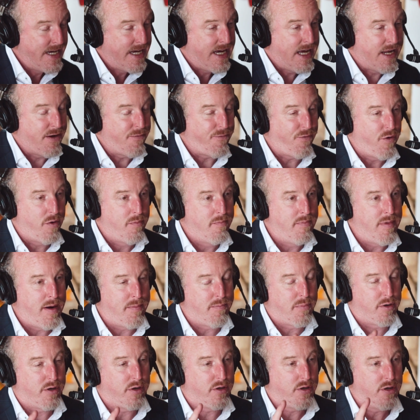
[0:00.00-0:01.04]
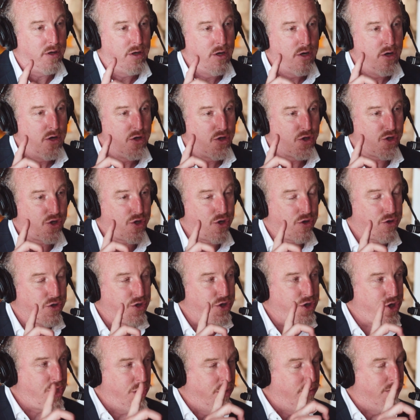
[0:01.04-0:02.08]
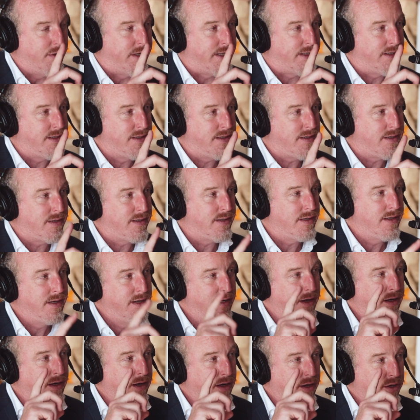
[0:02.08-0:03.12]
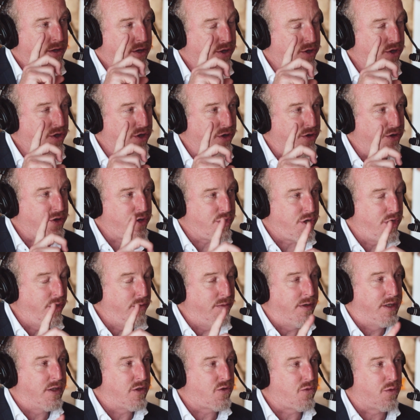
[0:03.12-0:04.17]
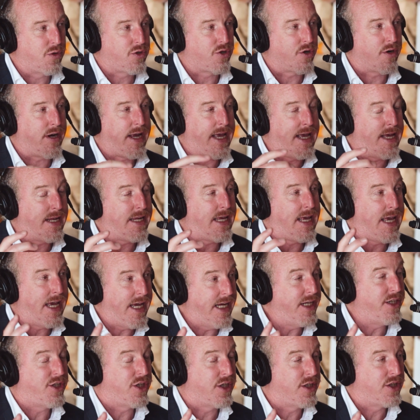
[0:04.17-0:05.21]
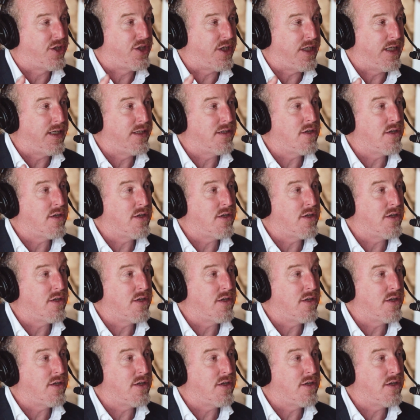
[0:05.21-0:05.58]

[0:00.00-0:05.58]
And if you remember sirtuins, the sirtuins, which are anti-aging genes.